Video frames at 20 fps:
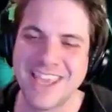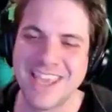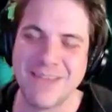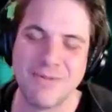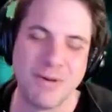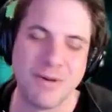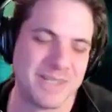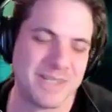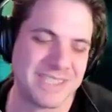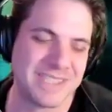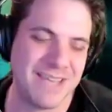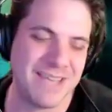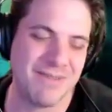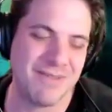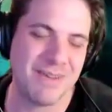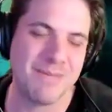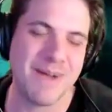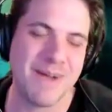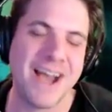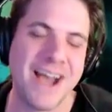Wilber's
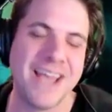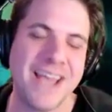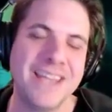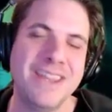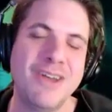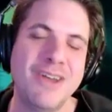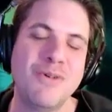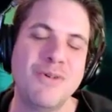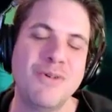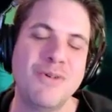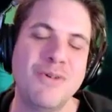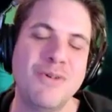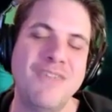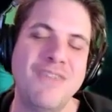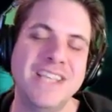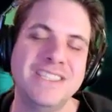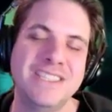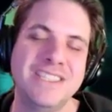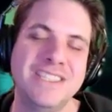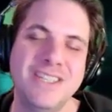leaving behind, though, with
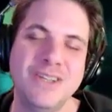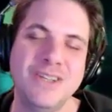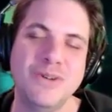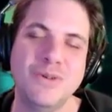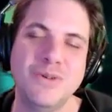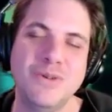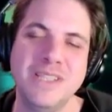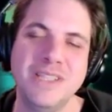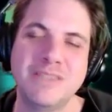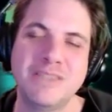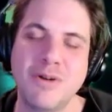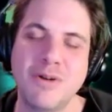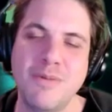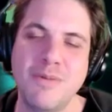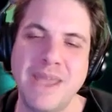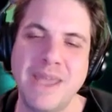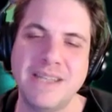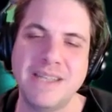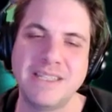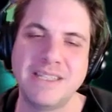phase two, is
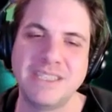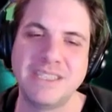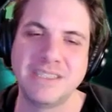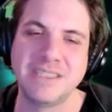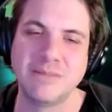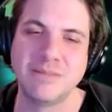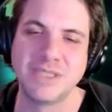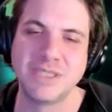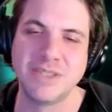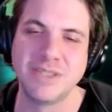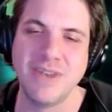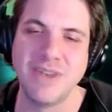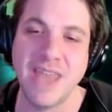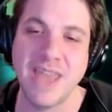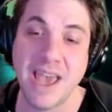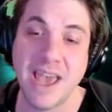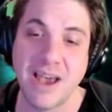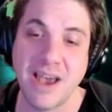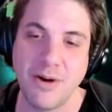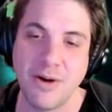romanticism. So
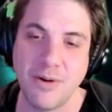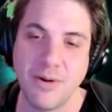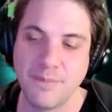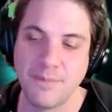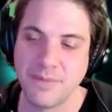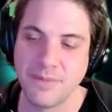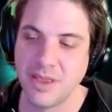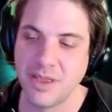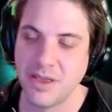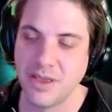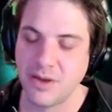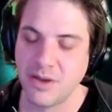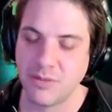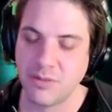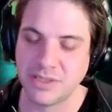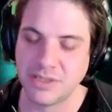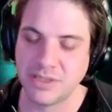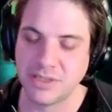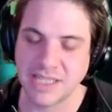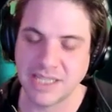now
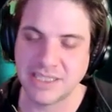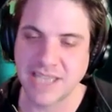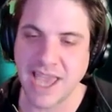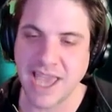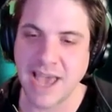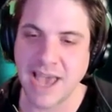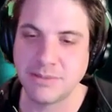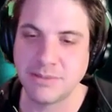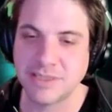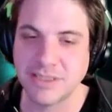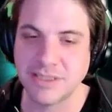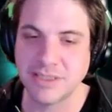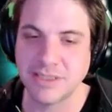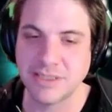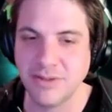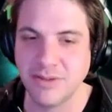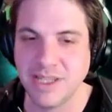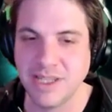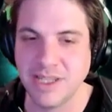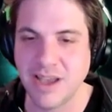we're saying it's
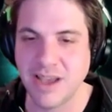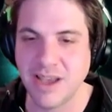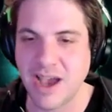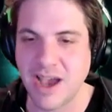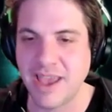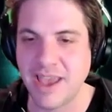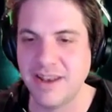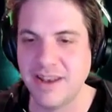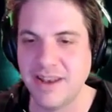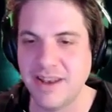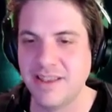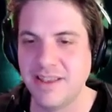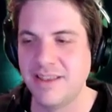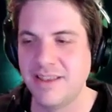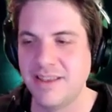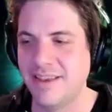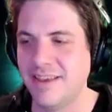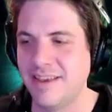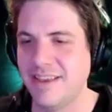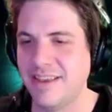absolutely not,
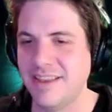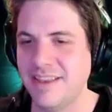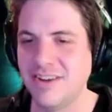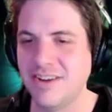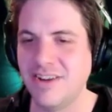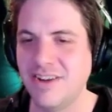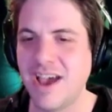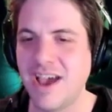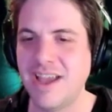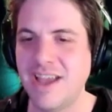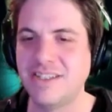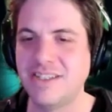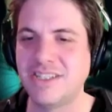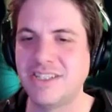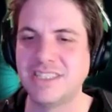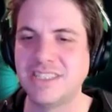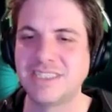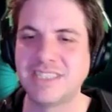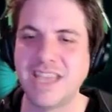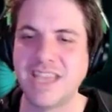you're not
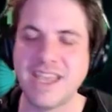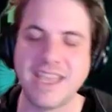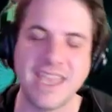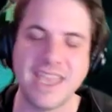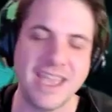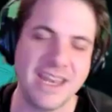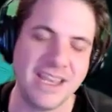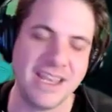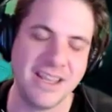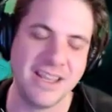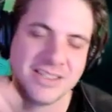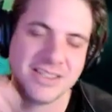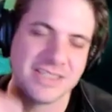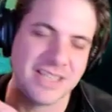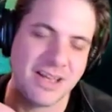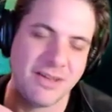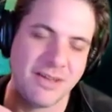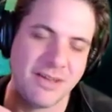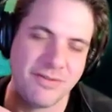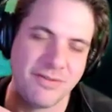just like hitting
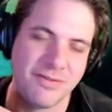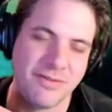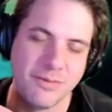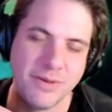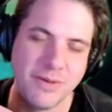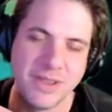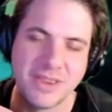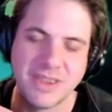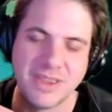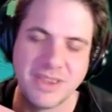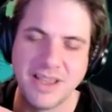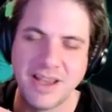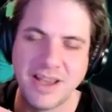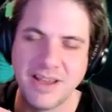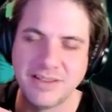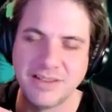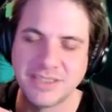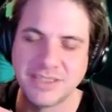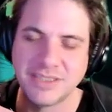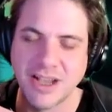yourself with
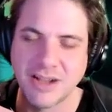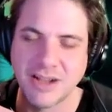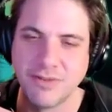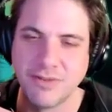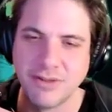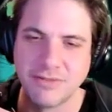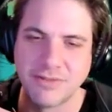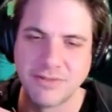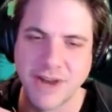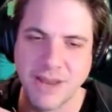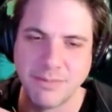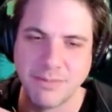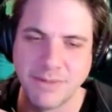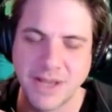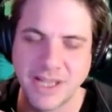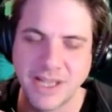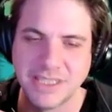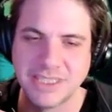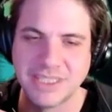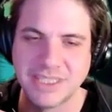a sock full of grape
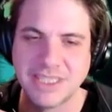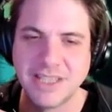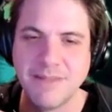nuts